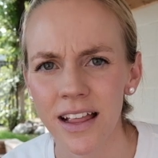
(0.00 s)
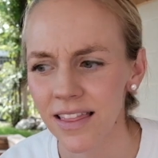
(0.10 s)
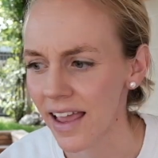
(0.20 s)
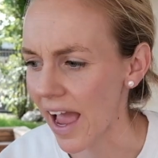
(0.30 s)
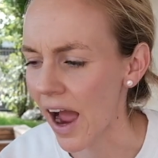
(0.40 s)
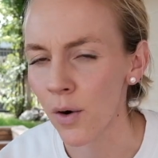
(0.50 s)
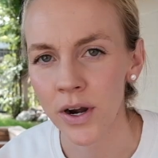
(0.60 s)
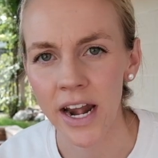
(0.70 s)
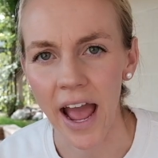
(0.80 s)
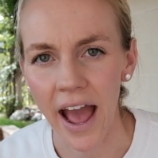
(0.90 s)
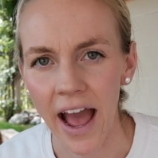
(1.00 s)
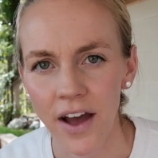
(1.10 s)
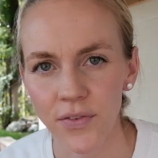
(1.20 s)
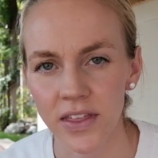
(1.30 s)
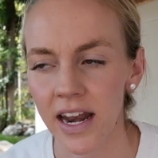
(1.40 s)
Like hour and a
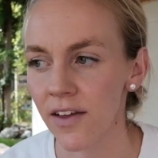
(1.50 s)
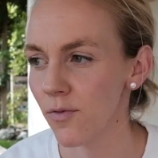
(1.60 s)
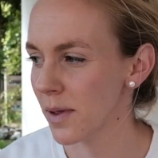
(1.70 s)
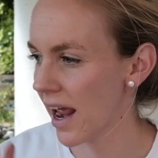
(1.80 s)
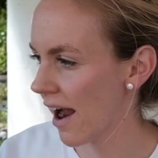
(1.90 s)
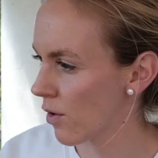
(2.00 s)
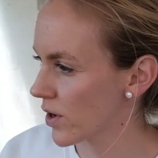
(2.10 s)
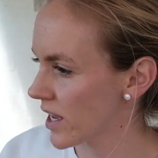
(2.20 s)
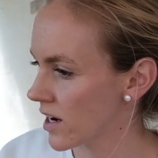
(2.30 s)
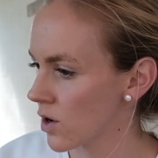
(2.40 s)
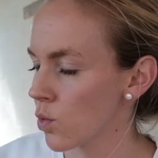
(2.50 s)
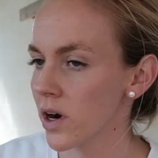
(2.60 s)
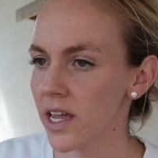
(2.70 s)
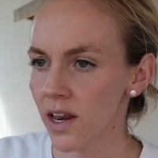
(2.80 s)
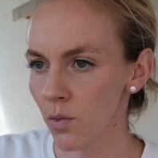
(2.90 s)
half that I've been out here
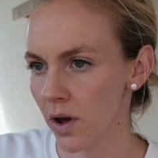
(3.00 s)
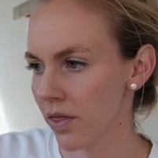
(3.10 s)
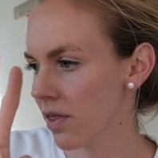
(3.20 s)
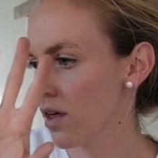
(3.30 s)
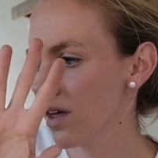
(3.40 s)
working with